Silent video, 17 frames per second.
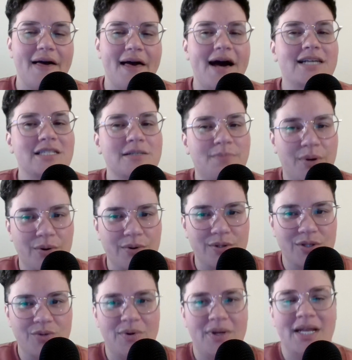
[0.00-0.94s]
as
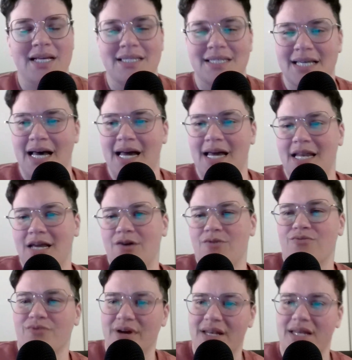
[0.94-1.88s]
opposed to an
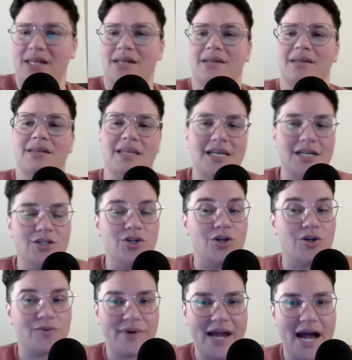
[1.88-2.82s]
anxiety-ridden
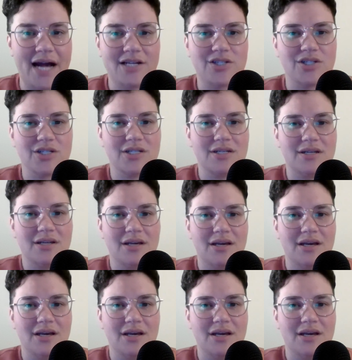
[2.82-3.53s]
knee-jerk reaction.